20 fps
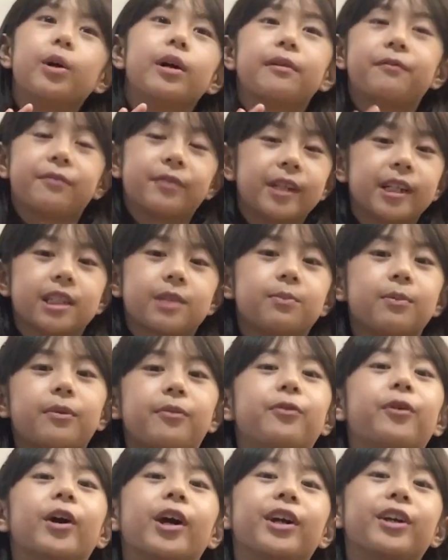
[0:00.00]
you should
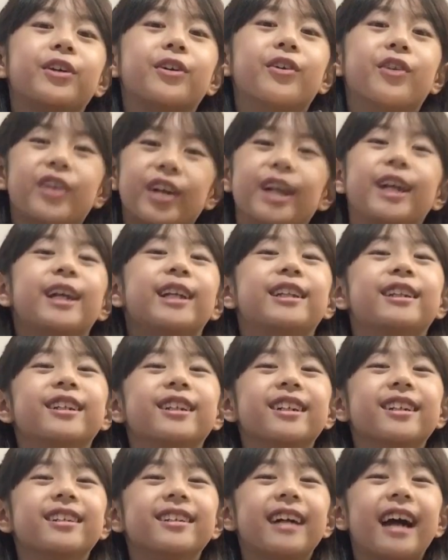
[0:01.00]
do it first before
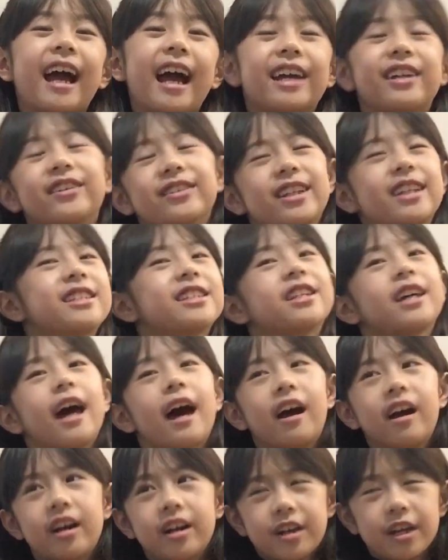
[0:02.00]
you read.
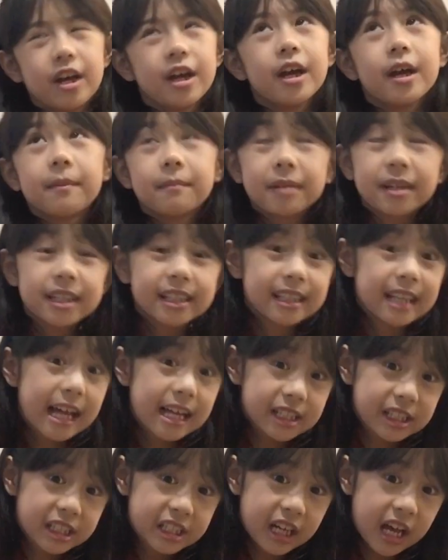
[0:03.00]
I know that's hard
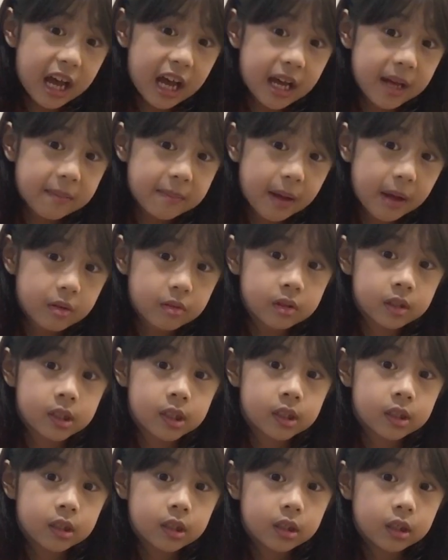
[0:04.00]
because last
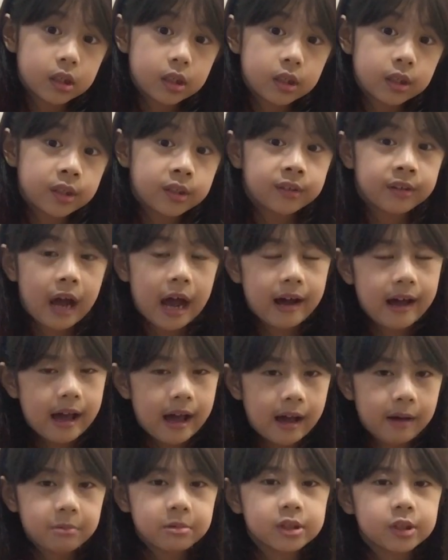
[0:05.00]
time
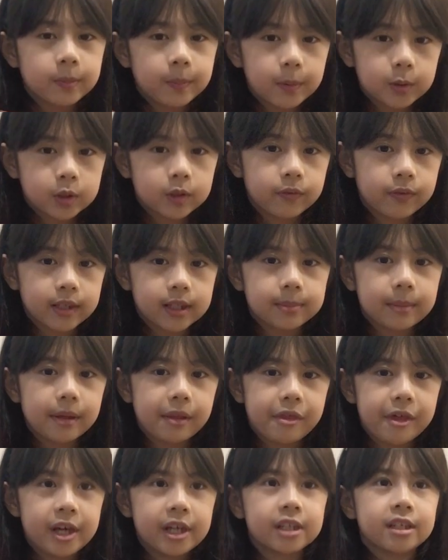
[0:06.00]
I was
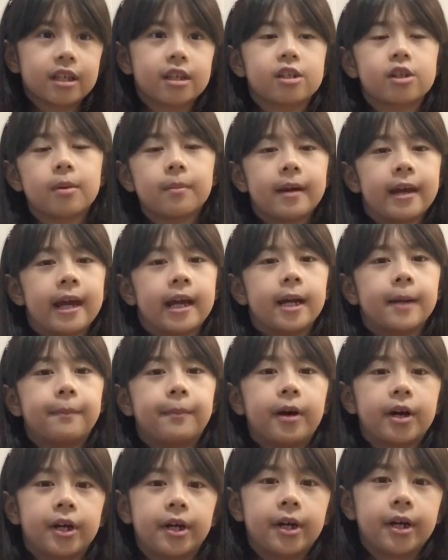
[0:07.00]
supposed to fix my things.
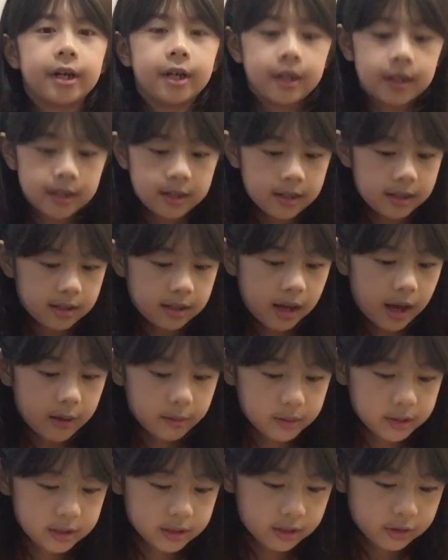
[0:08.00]
I saw my Harry
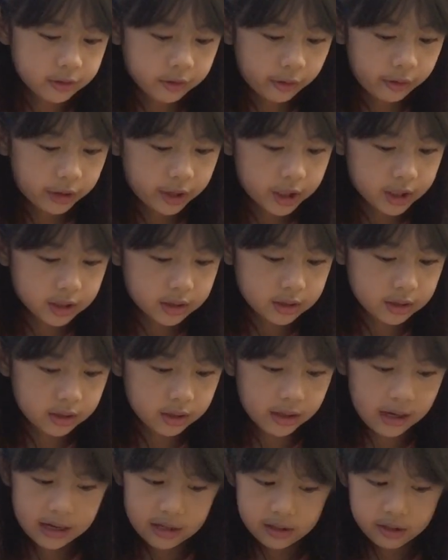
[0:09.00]
Potter. I
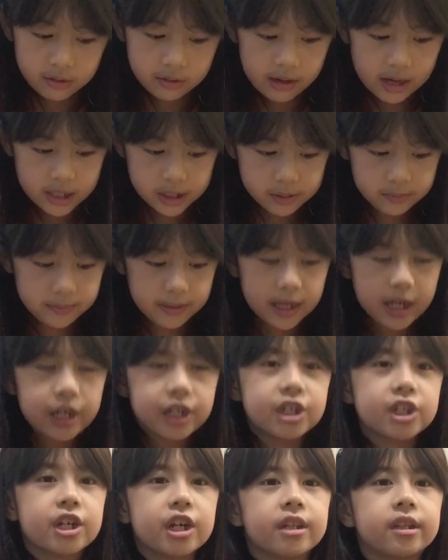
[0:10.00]
wanted to read in
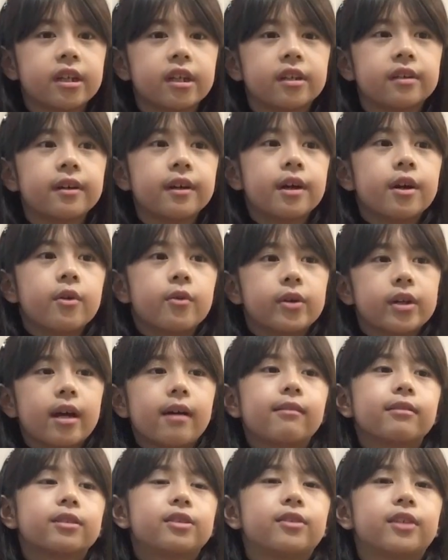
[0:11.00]
any random page, and
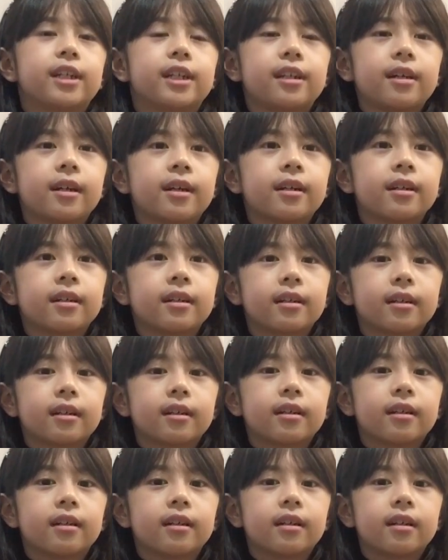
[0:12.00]
then when I was
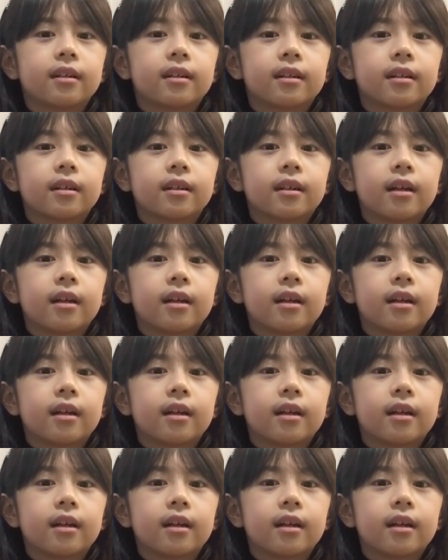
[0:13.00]
reading,